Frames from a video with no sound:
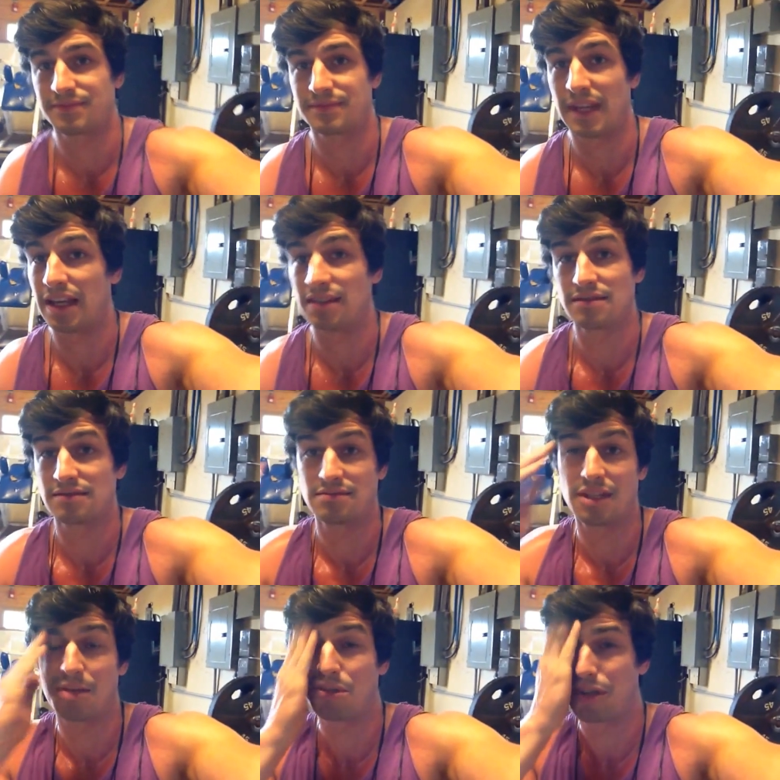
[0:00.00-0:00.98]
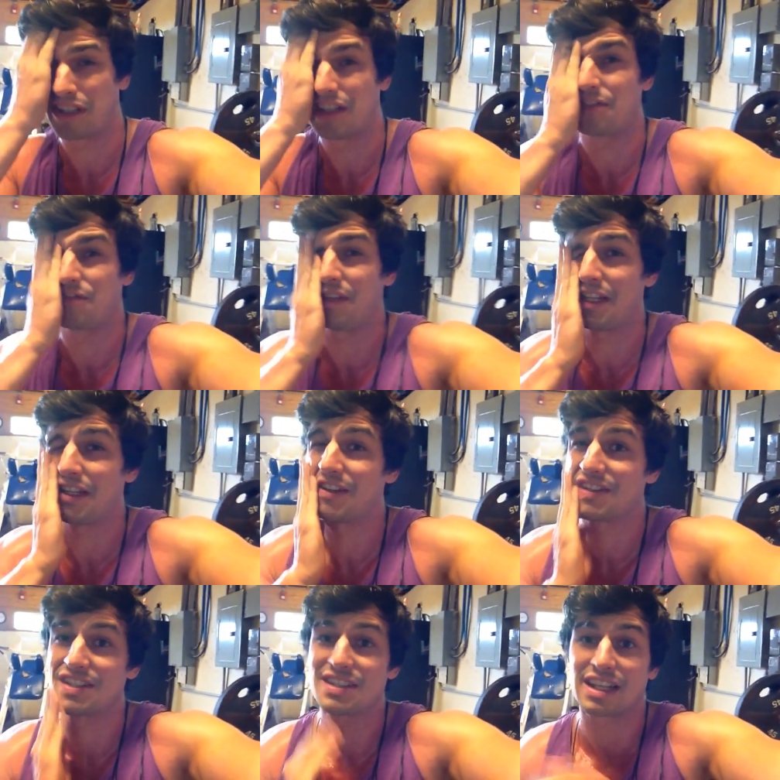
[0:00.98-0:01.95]
yeah, uploading different
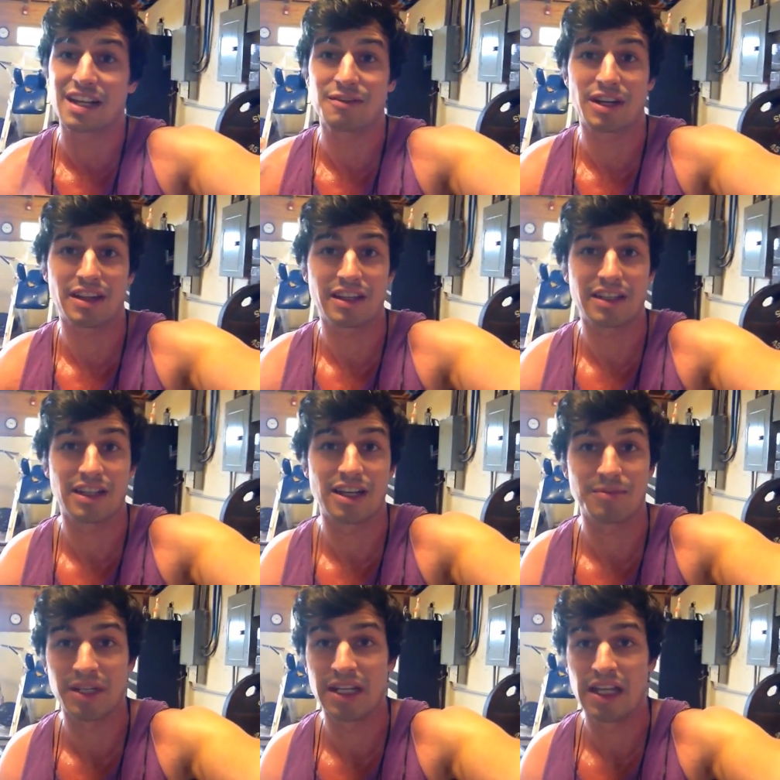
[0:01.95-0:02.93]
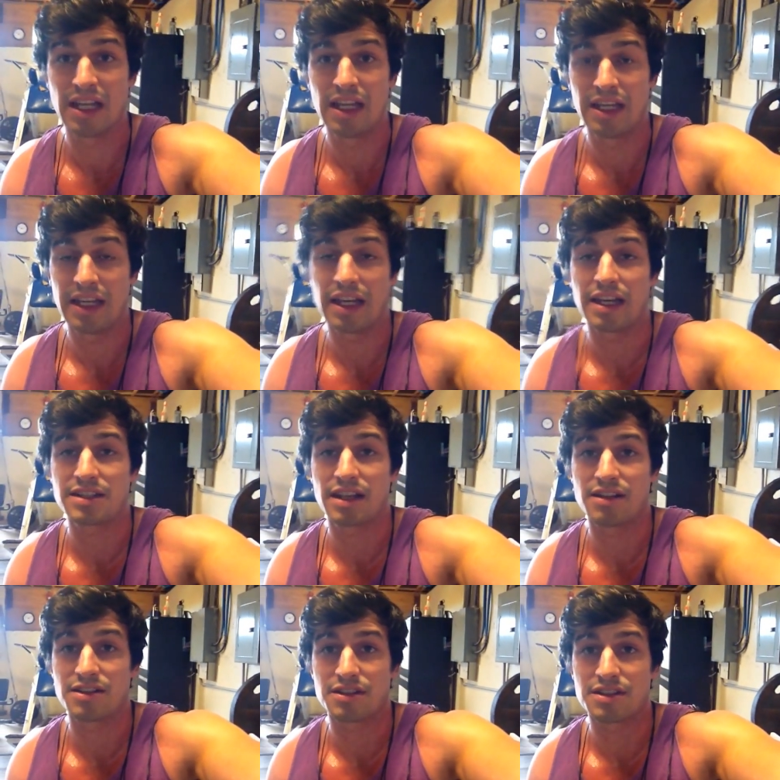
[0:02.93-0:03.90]
videos and just kind of what I think on. But yeah, I
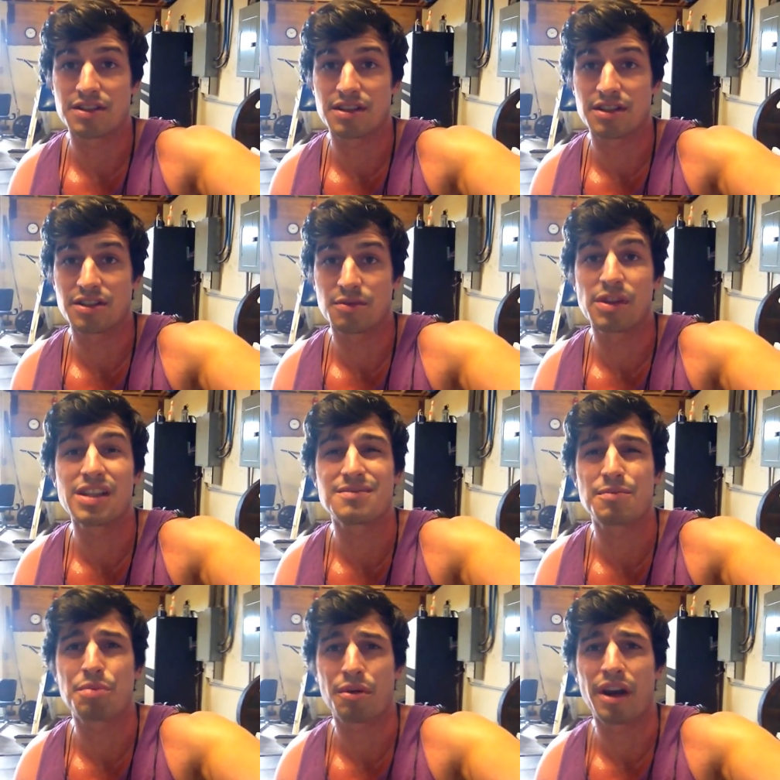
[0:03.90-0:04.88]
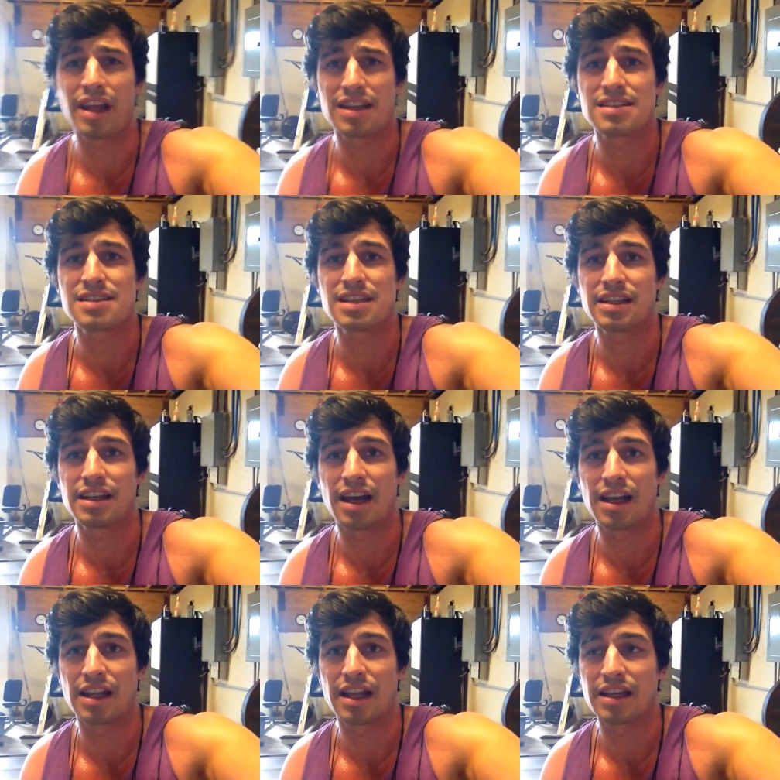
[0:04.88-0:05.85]
challenge you just to to really pray and seek
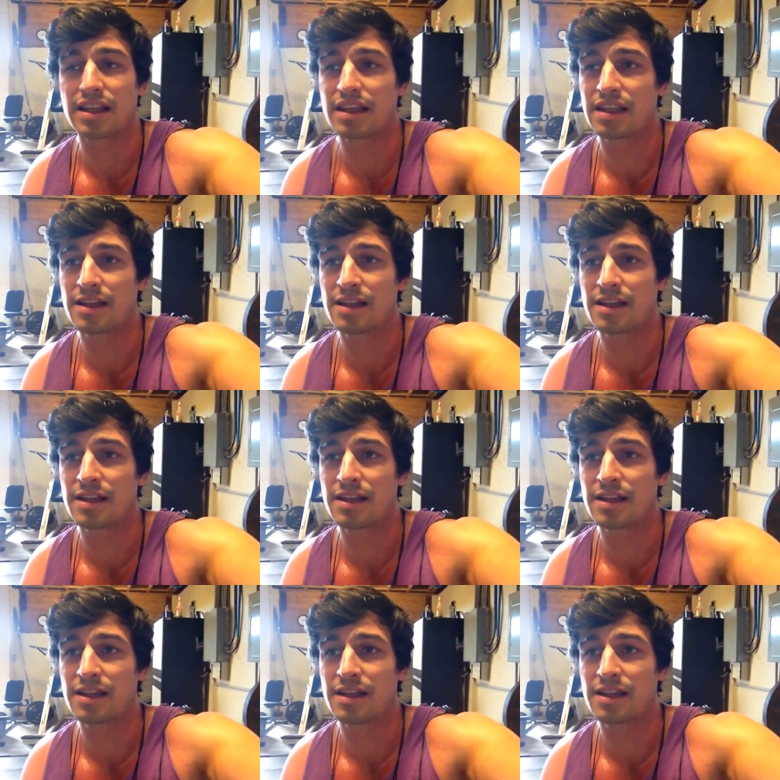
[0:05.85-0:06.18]
God, like.